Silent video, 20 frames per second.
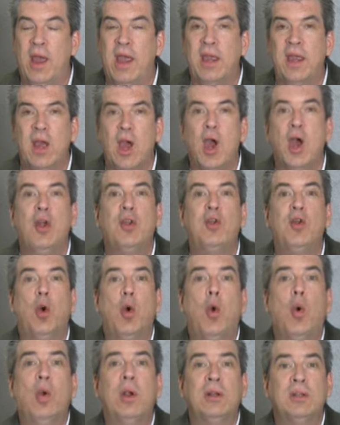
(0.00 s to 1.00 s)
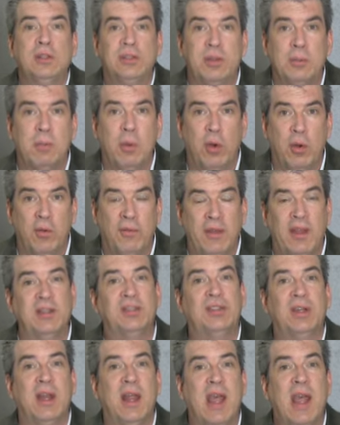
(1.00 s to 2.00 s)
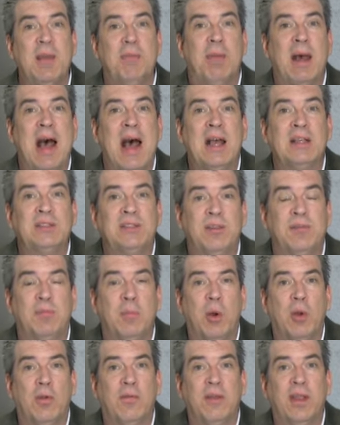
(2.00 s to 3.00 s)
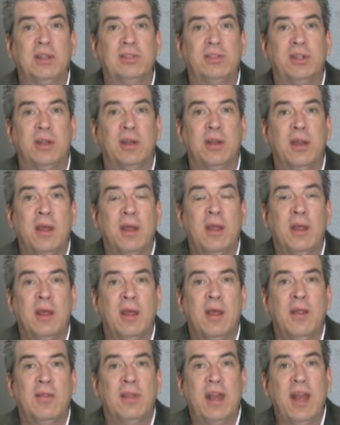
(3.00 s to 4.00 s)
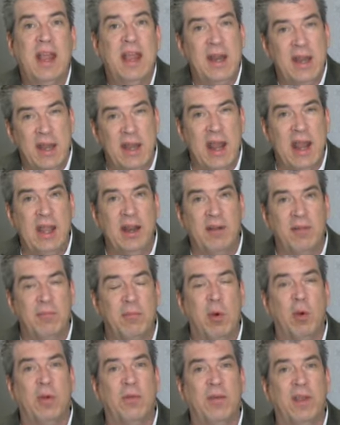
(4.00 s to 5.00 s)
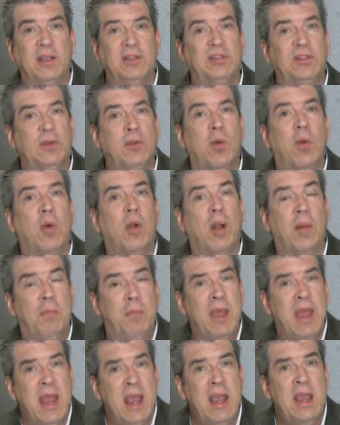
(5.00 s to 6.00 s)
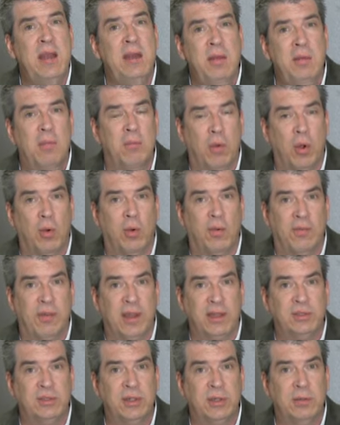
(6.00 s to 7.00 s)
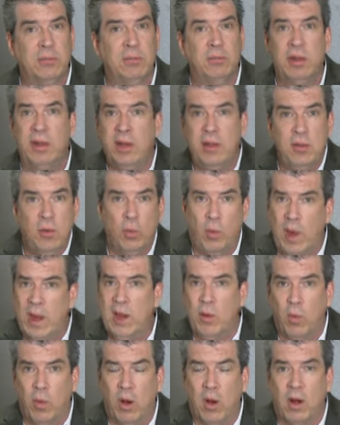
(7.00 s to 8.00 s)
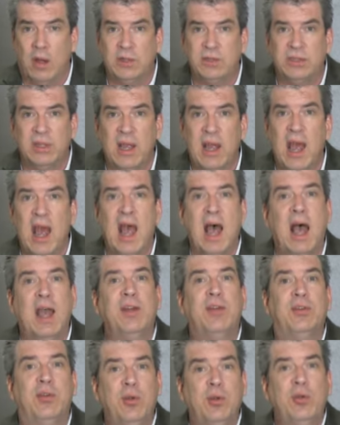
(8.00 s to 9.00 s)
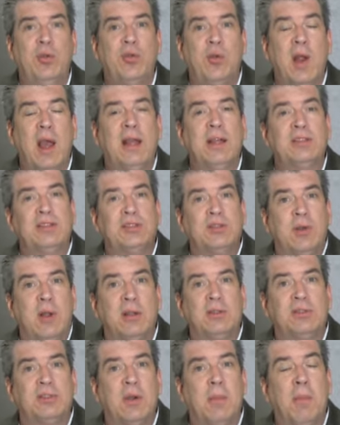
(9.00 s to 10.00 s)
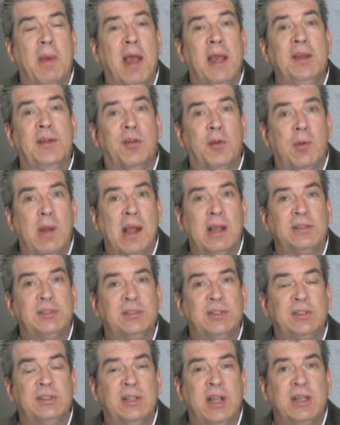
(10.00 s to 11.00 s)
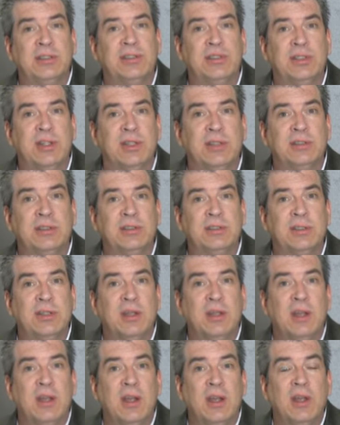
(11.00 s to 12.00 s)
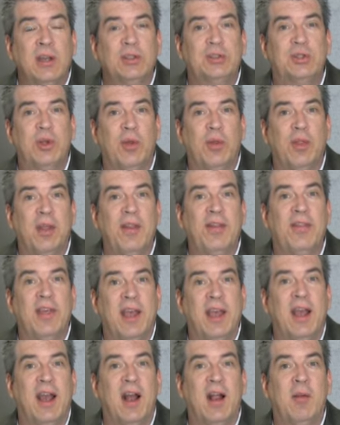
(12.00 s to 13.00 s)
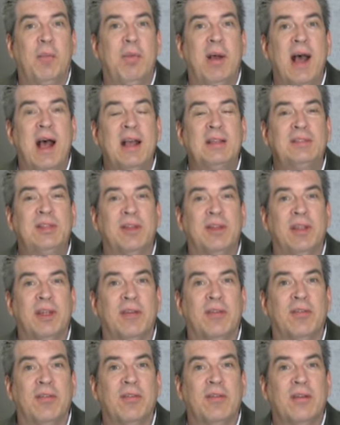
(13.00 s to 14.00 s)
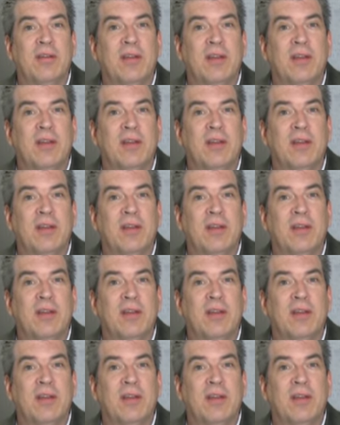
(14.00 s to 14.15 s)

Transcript: a towards motivation, a positive motivation than a negative motivation or a pain motivation, but either way works, I do try to structure my direct suggestions so that they are positive.